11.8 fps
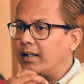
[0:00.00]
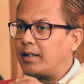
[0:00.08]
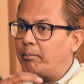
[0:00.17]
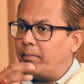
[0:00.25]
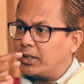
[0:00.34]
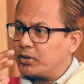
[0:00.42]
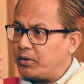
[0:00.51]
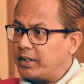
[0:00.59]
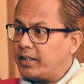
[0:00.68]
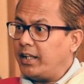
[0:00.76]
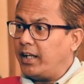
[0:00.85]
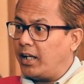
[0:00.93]
the
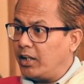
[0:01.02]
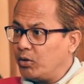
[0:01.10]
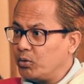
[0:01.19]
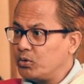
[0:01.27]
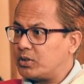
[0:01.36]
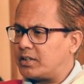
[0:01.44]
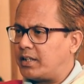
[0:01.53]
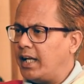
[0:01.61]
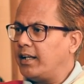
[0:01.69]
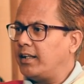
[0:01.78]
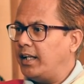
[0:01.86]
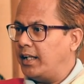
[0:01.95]
majority Hindus
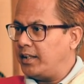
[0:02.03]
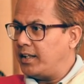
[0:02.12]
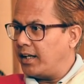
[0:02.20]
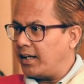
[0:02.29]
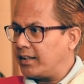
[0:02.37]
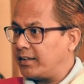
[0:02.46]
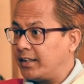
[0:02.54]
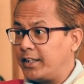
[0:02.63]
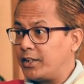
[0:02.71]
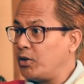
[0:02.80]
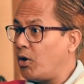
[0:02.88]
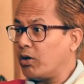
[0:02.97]
staying in India, they
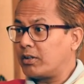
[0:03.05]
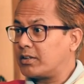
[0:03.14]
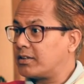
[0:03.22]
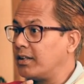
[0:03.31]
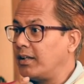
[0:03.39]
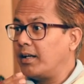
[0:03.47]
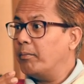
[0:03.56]
did not